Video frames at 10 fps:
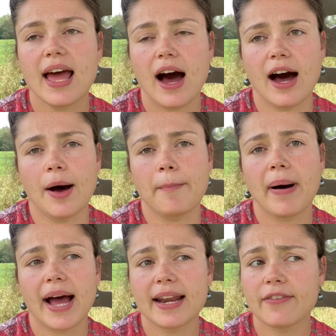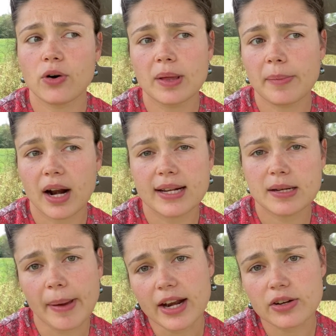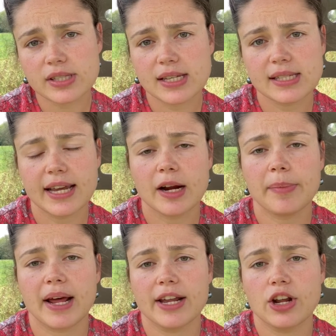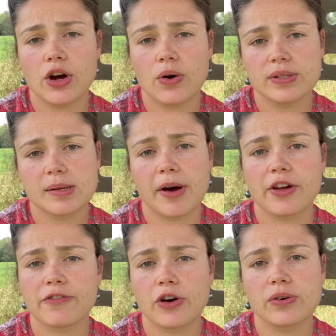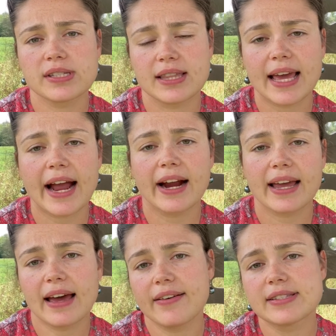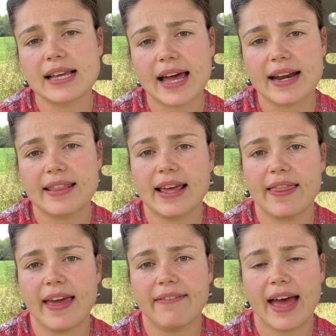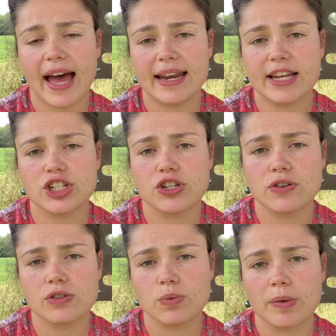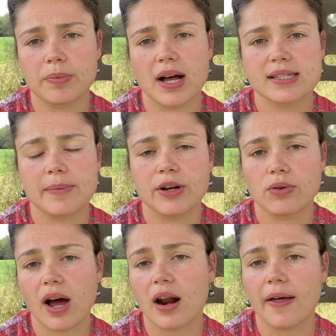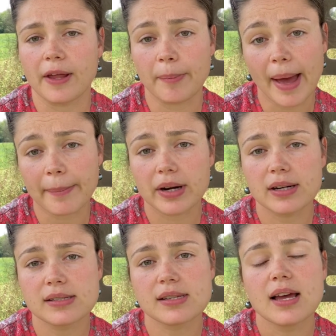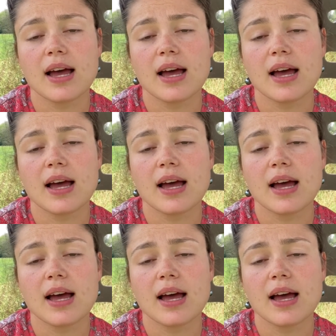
Mine have only been on tomatoes this year, but I know some other folks in the area have said that they've had issues with blossom end rot on their peppers.